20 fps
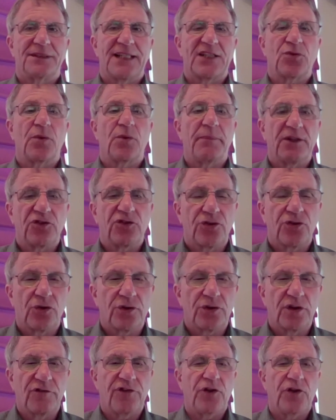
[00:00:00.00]
That's what makes it
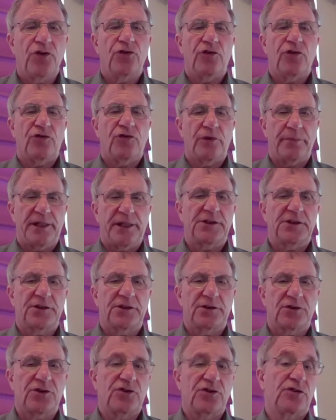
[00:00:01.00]
so confusing for
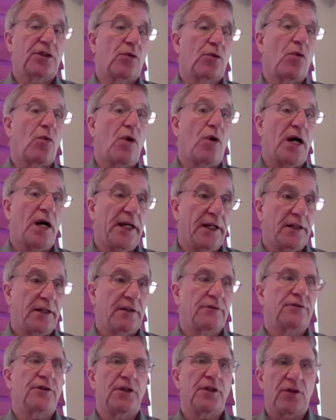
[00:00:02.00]
patients, because you say, well, why
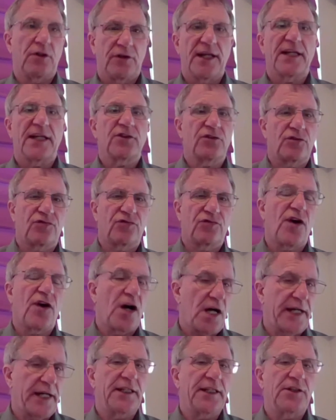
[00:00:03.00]
that's
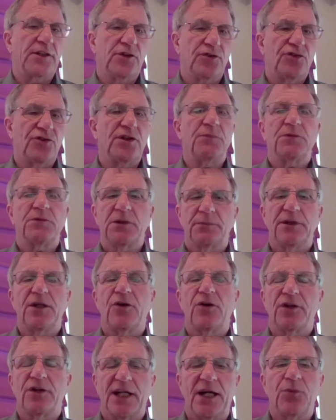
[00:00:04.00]
fine, and you seem to
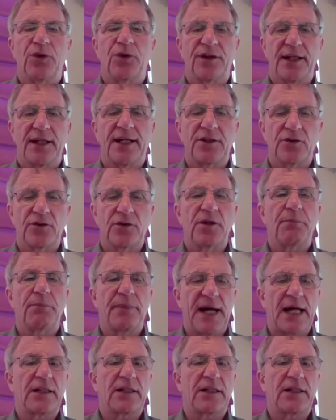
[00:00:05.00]
be okay with that, and you could